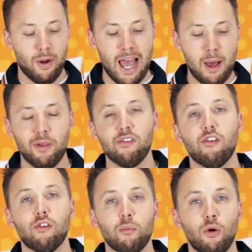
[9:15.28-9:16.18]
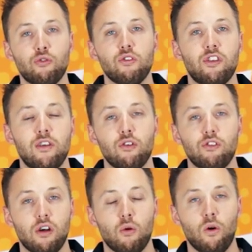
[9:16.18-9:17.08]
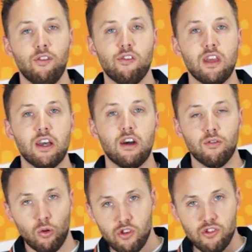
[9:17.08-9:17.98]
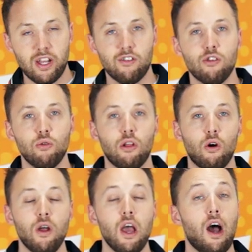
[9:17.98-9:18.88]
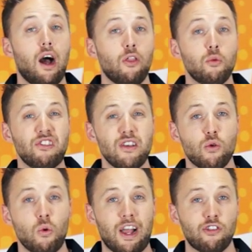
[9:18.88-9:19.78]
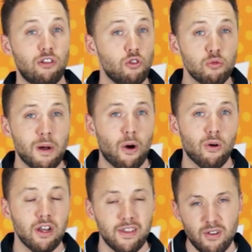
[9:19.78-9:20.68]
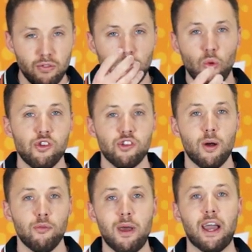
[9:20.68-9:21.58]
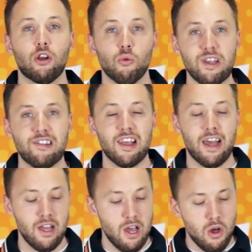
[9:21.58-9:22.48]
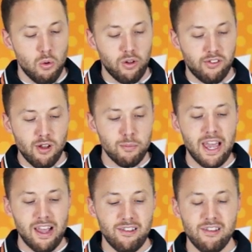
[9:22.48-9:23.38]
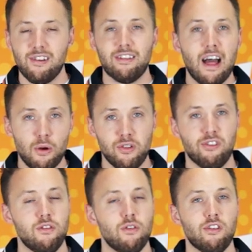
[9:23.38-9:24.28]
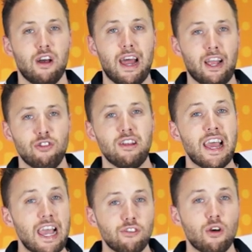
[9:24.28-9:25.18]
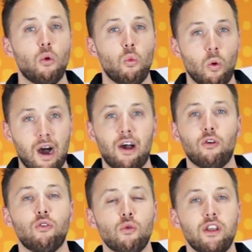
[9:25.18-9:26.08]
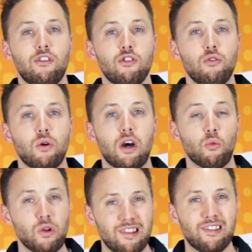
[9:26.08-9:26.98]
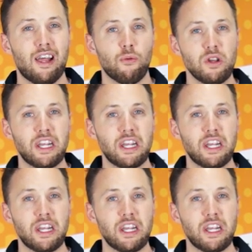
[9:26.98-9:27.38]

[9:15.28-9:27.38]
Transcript: And what happens is on most receivers, once the voltage gets too low, the receiver will actually lose power. And then if the voltage comes back, it'll reset. Well, in some cases, a lot of receivers, it actually takes a while for it to reset and